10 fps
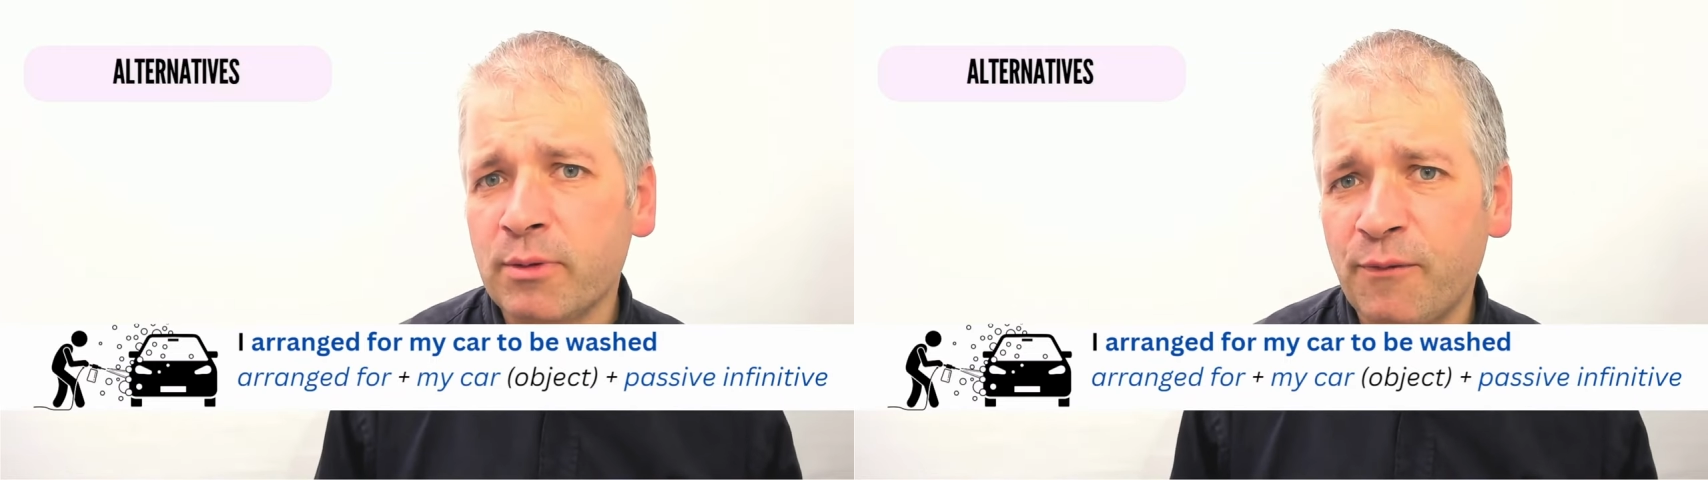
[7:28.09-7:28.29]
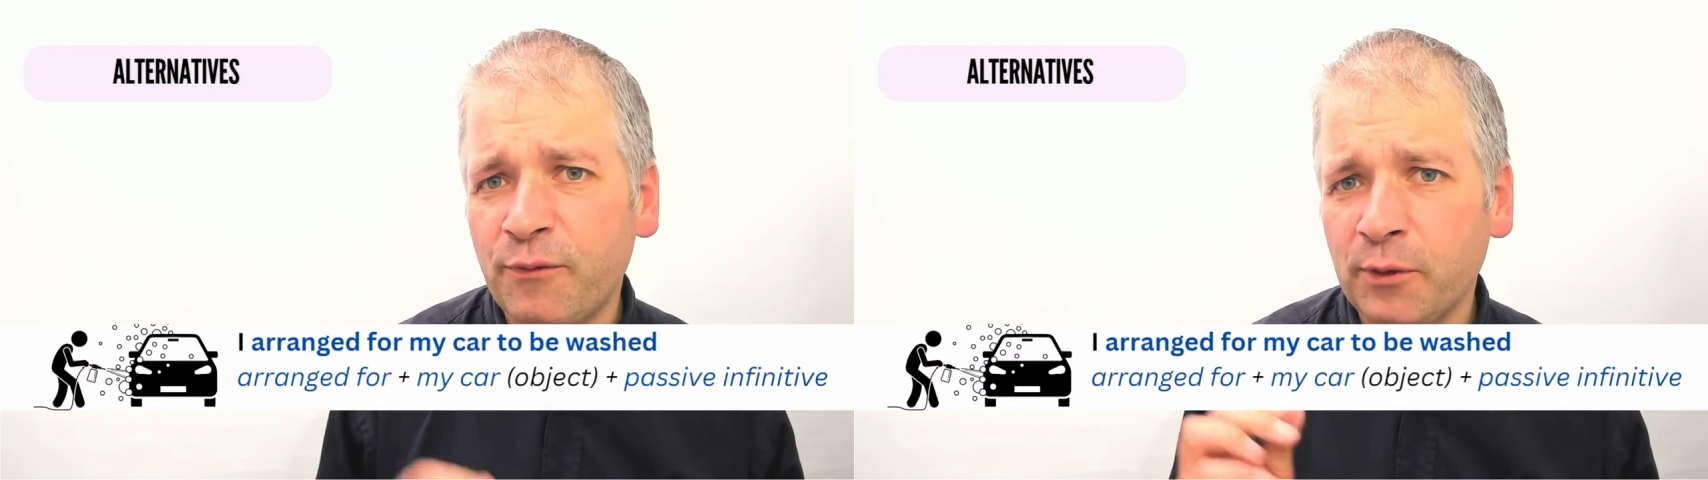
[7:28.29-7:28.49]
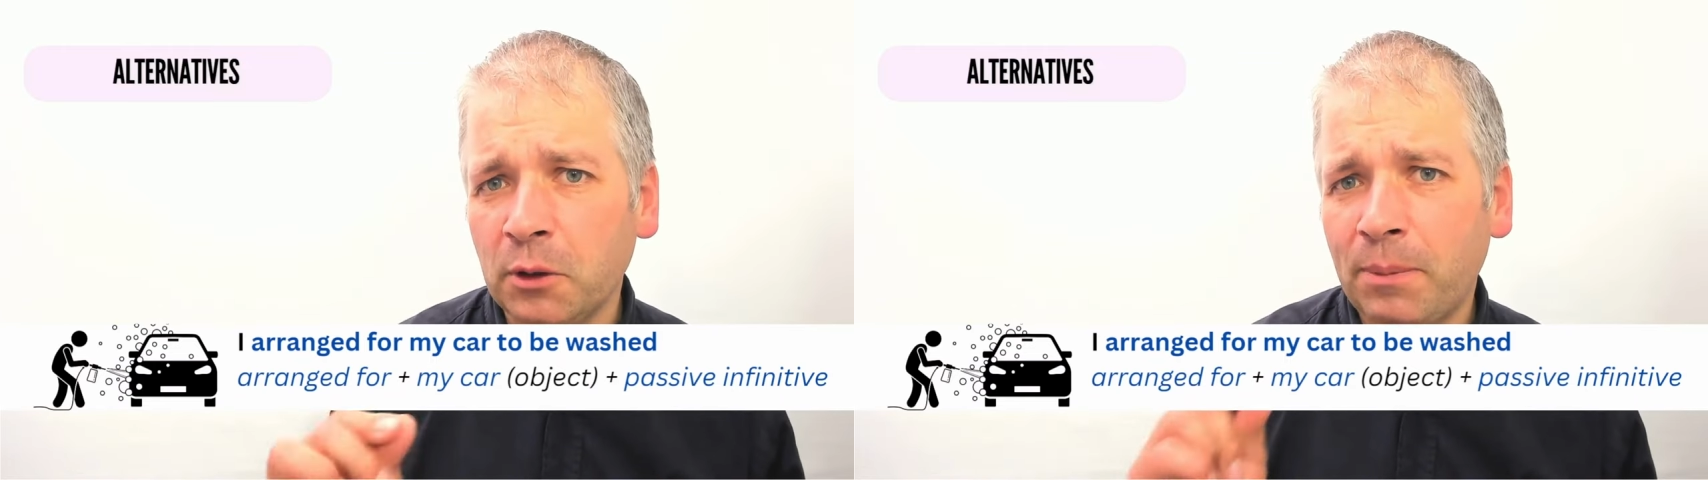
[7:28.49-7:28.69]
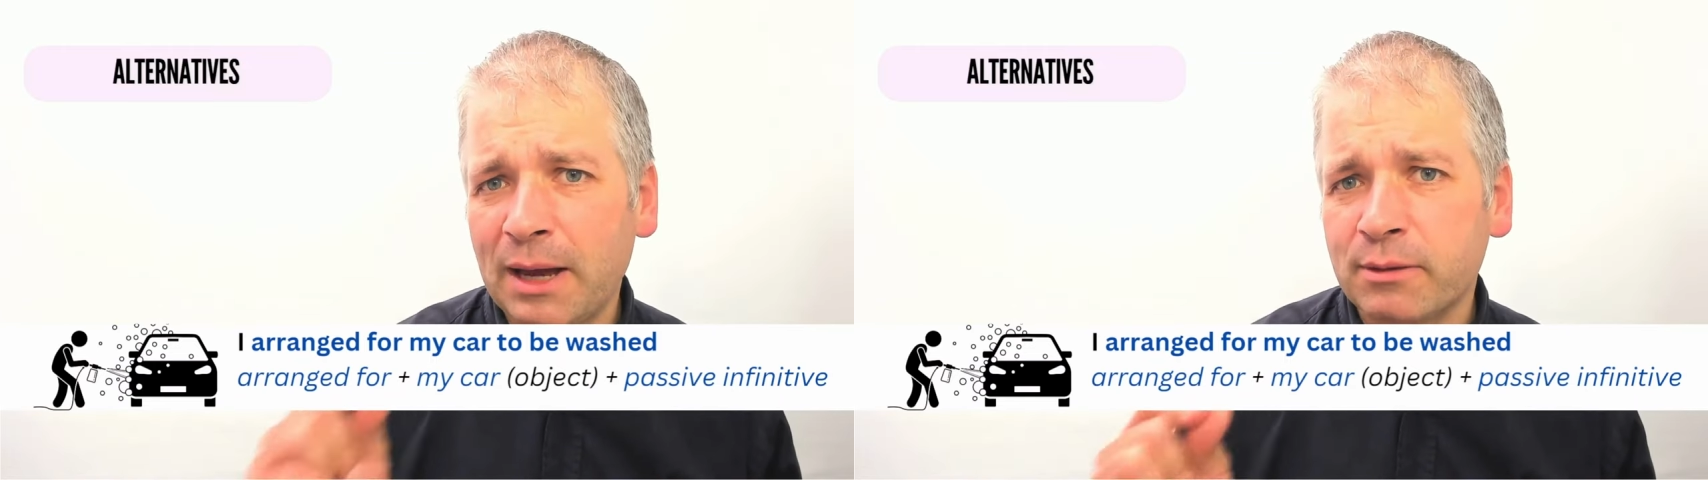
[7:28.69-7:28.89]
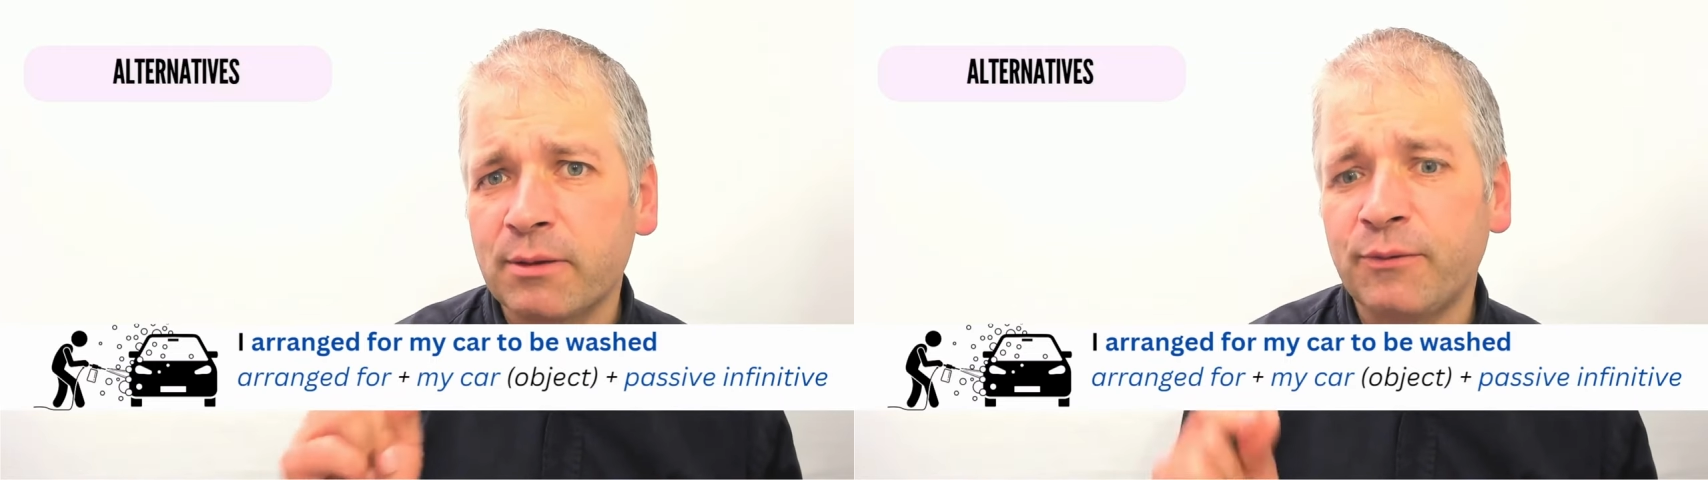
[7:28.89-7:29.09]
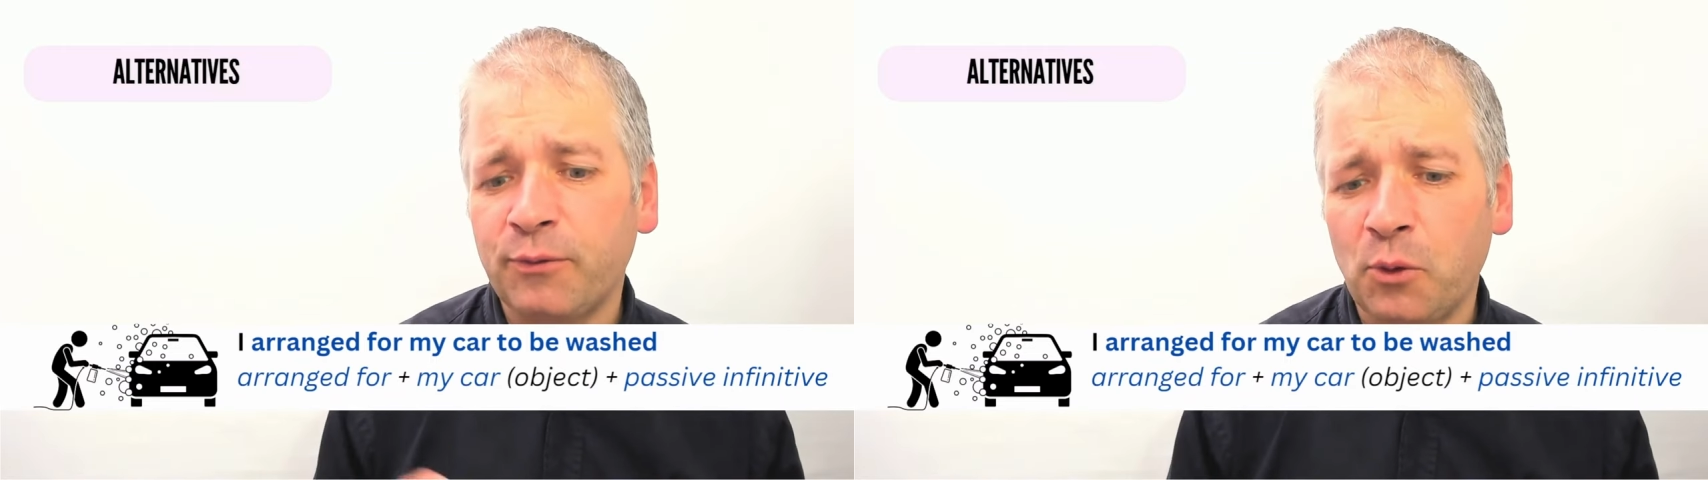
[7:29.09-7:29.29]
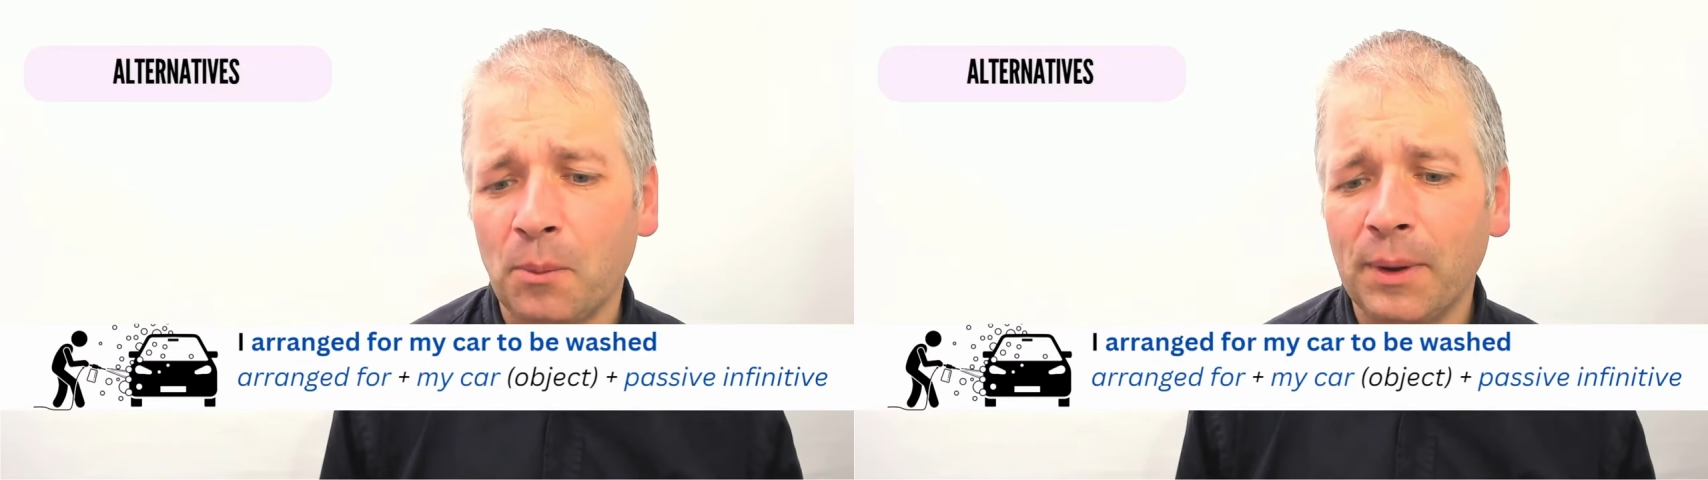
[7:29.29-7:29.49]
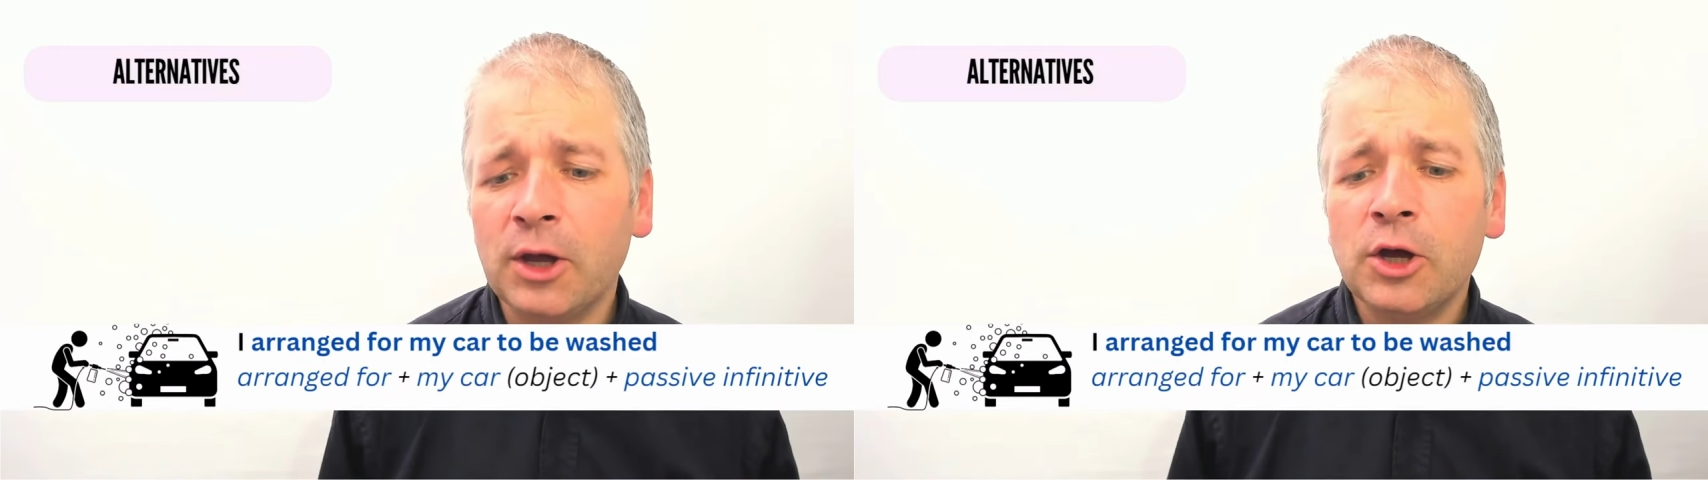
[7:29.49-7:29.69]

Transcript: full passive form,